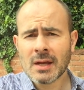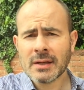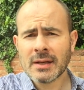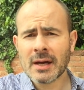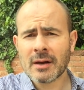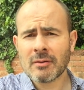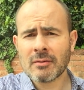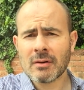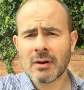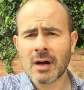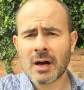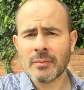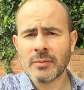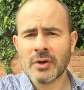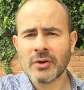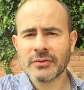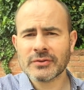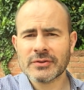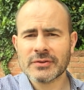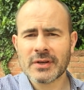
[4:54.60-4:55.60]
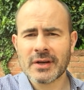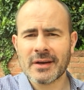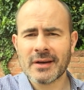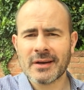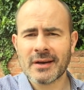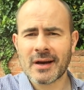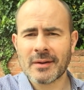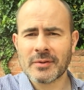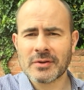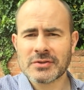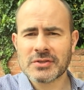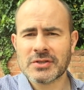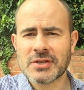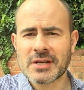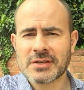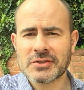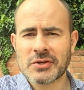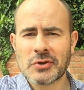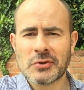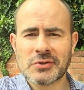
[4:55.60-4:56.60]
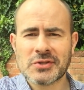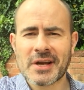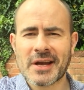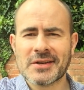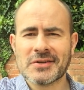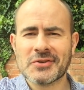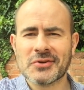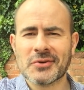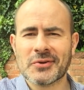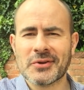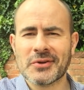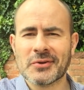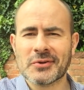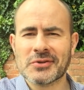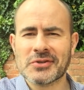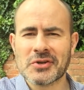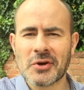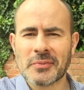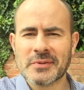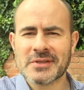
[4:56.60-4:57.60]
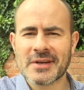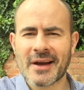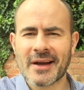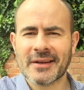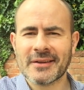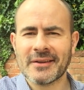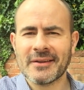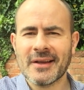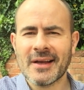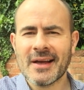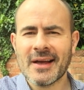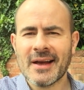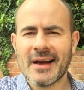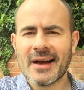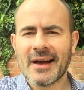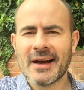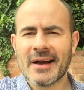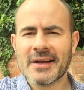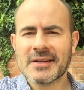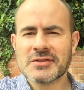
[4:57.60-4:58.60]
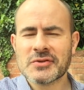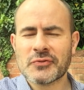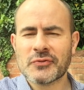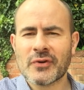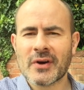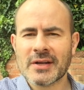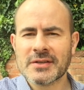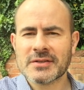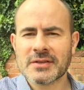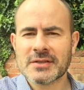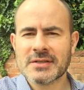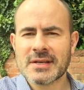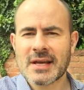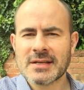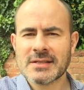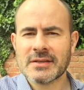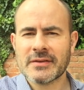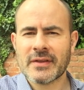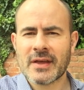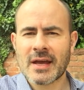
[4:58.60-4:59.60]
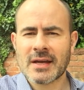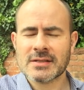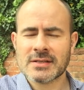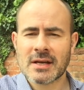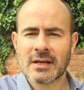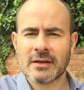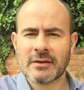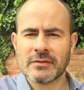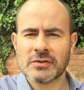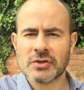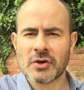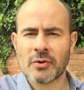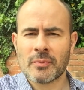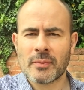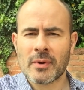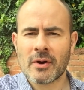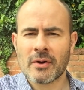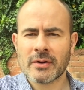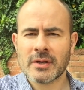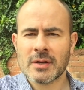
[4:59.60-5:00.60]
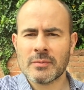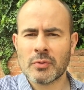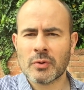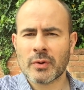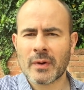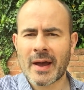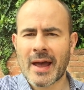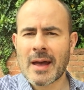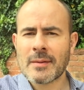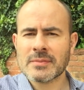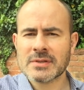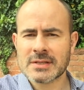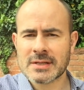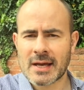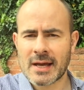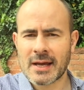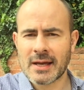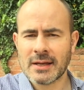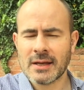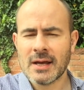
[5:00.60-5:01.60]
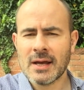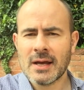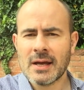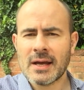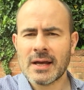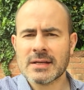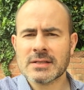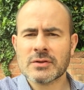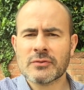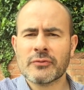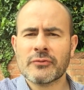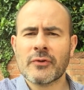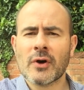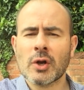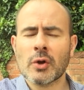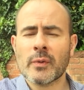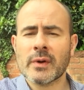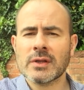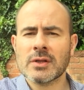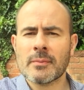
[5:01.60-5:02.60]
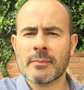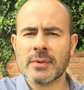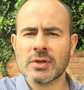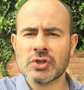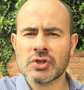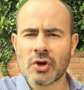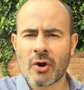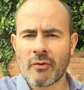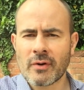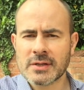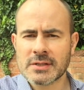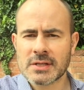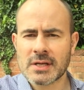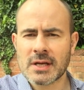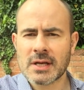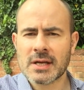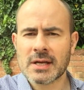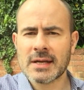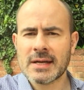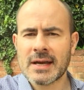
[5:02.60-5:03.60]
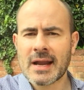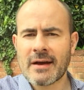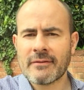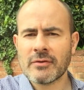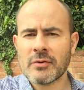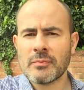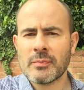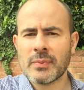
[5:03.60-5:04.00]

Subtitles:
Now, I'm not suggesting you change your job title to find success in the executive job market. But what I am saying is that following the majority can never